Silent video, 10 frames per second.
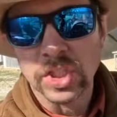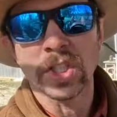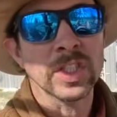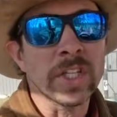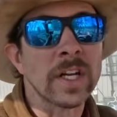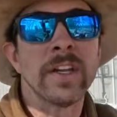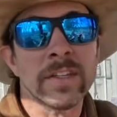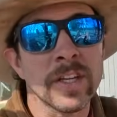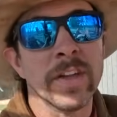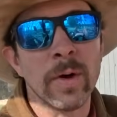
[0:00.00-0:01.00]
just
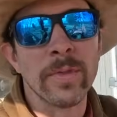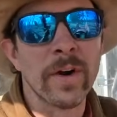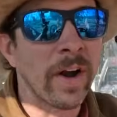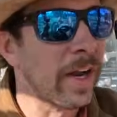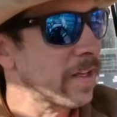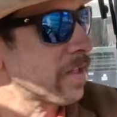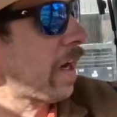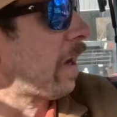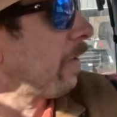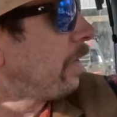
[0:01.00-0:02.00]
sitting there with their hands
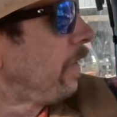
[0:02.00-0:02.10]
out